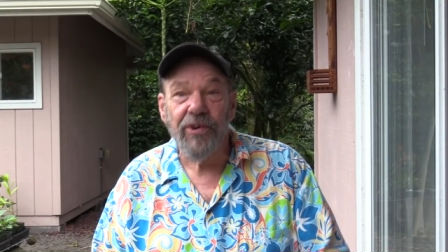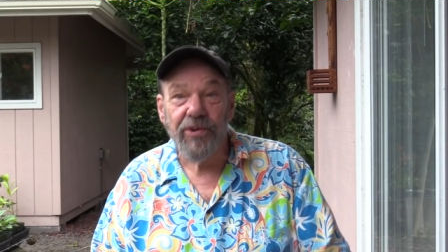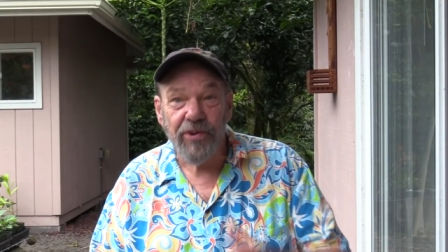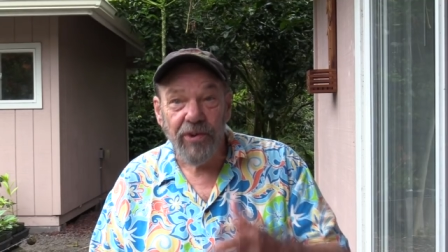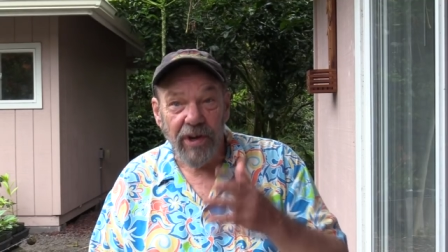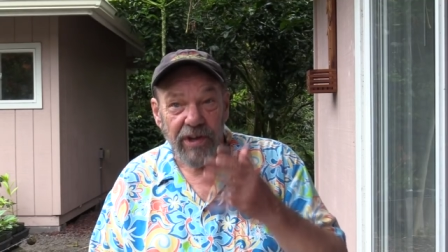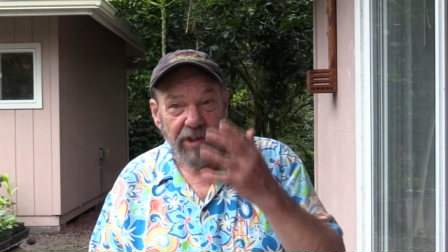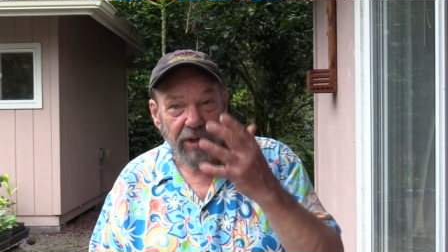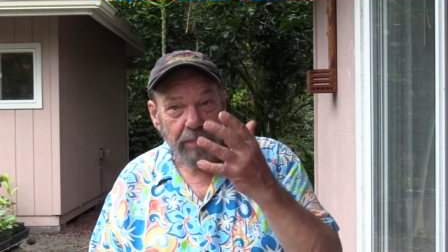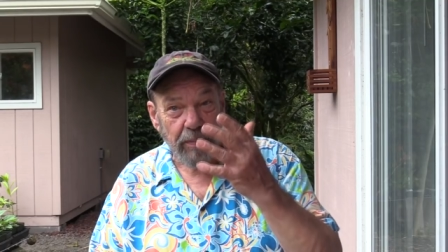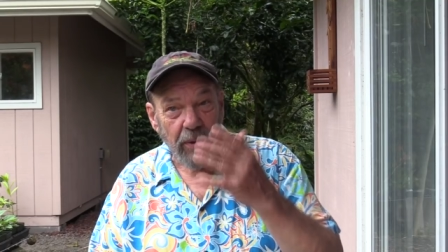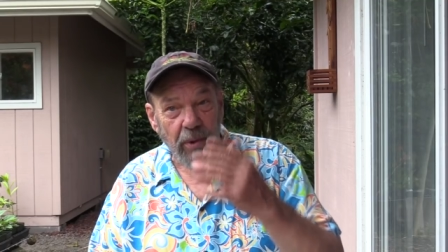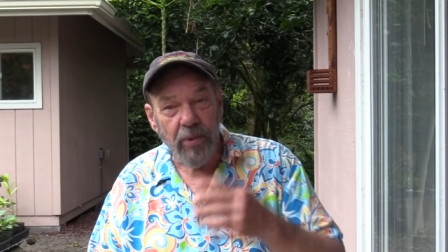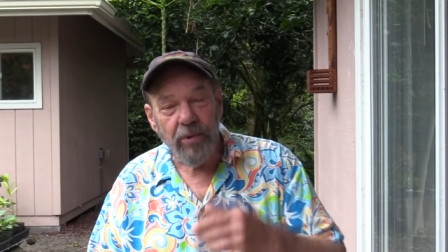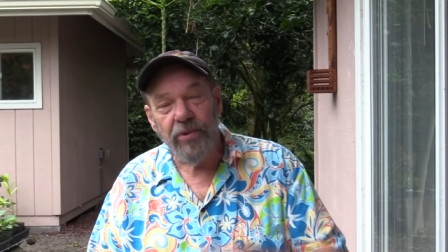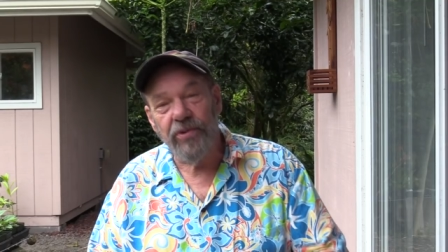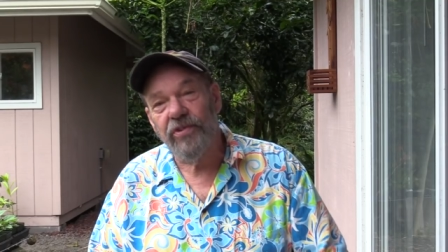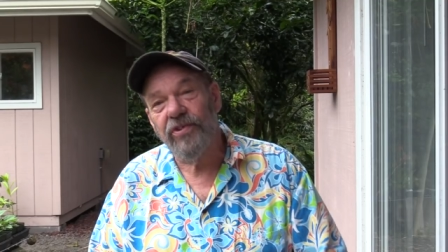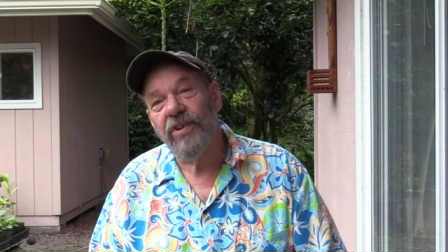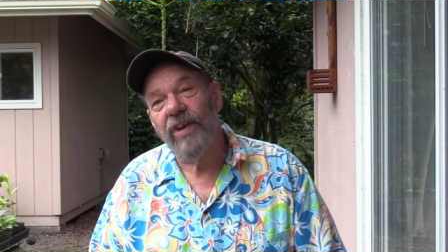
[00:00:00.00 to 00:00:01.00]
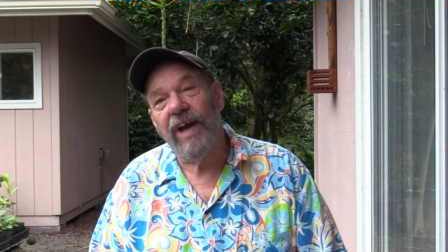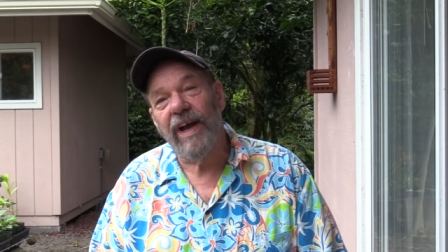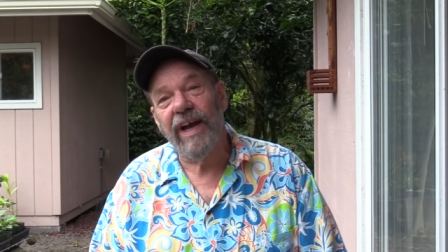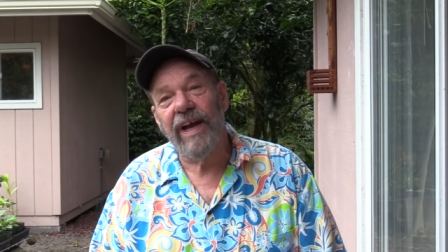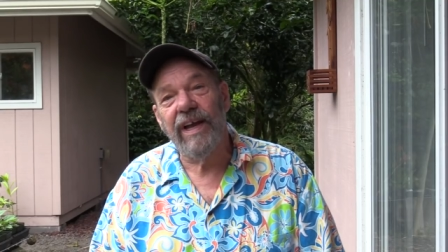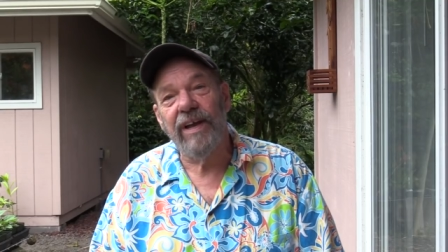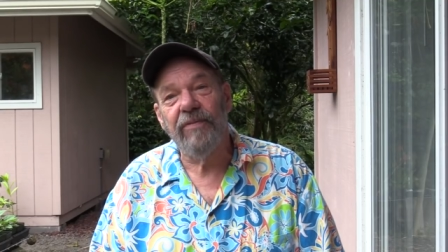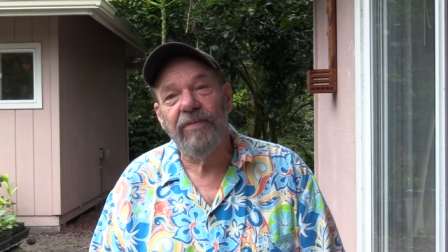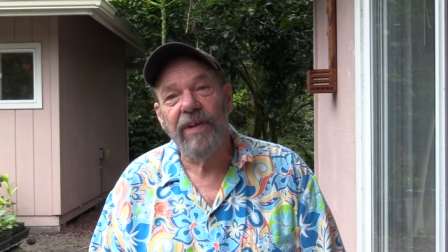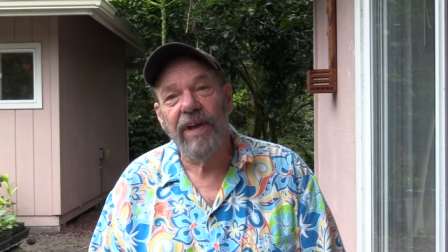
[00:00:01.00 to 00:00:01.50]
Go talk to the produce
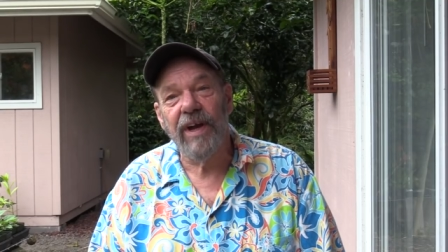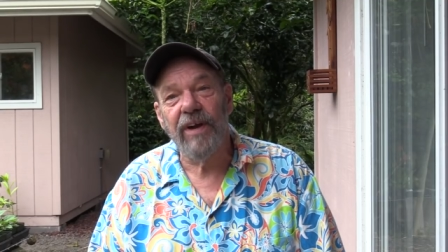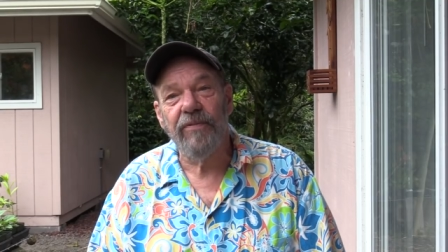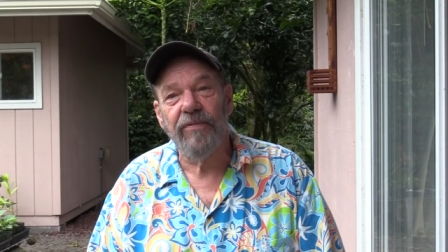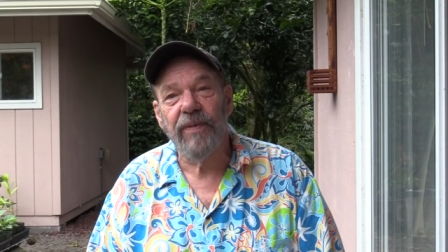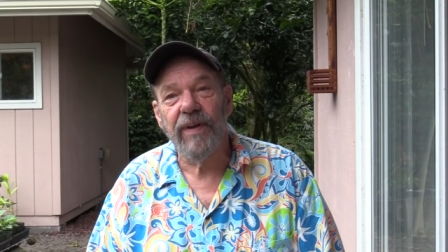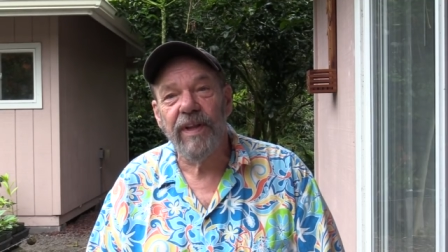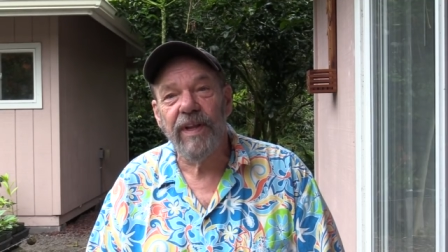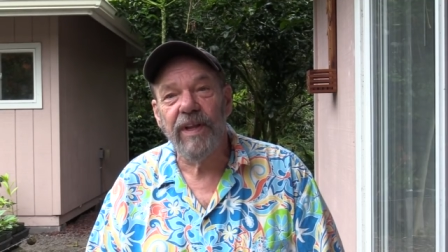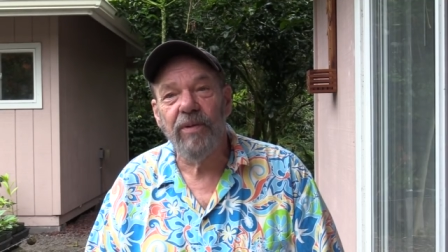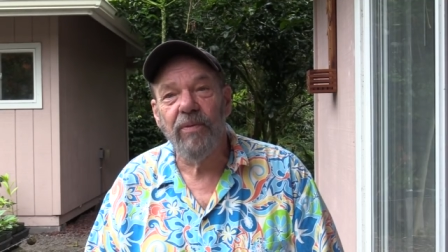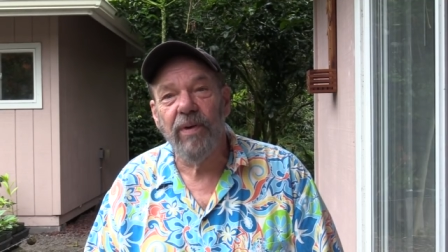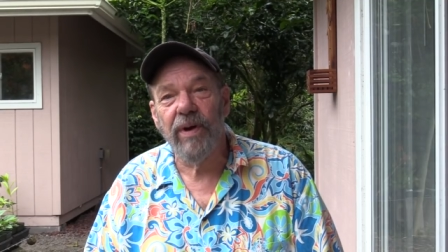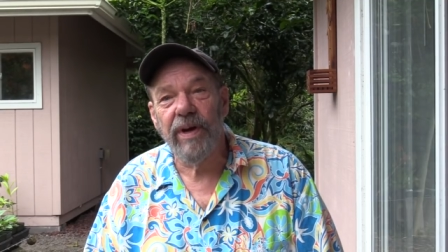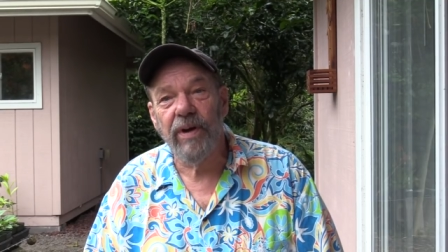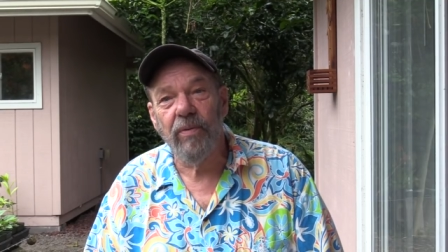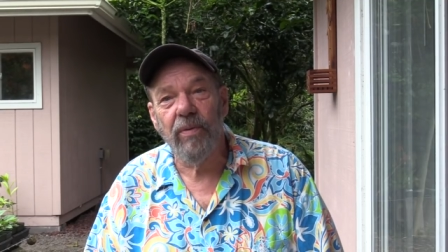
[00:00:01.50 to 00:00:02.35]
guy if you got a friendly one